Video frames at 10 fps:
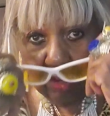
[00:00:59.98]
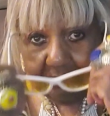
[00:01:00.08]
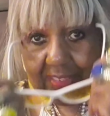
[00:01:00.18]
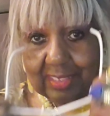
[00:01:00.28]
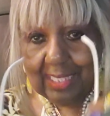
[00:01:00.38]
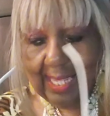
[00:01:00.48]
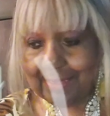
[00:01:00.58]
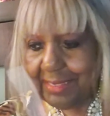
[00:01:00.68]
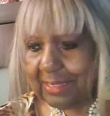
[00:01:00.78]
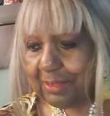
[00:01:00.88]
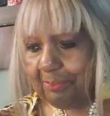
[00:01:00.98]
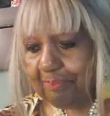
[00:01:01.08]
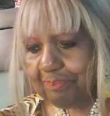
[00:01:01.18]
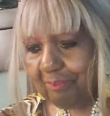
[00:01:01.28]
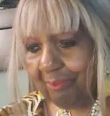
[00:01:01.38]
off these glasses.
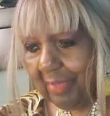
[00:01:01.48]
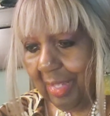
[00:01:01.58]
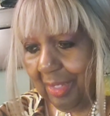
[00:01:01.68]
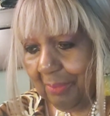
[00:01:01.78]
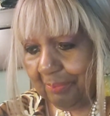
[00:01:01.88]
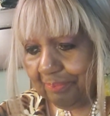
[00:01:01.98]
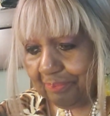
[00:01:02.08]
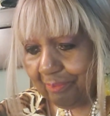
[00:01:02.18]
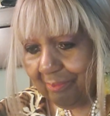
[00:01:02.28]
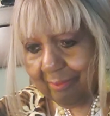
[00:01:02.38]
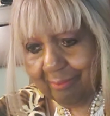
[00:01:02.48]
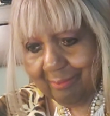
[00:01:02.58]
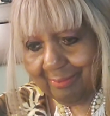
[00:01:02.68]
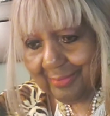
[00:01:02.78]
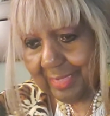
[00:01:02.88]
The
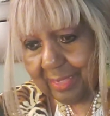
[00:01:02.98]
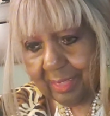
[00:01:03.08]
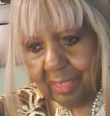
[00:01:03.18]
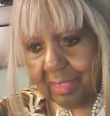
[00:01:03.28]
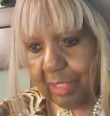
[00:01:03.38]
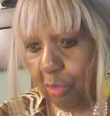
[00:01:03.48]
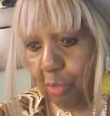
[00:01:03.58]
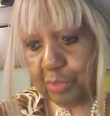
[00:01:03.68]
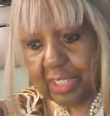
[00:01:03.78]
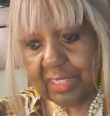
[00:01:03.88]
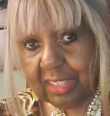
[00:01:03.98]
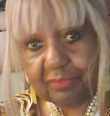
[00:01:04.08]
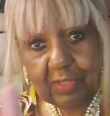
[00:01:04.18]
whole thing just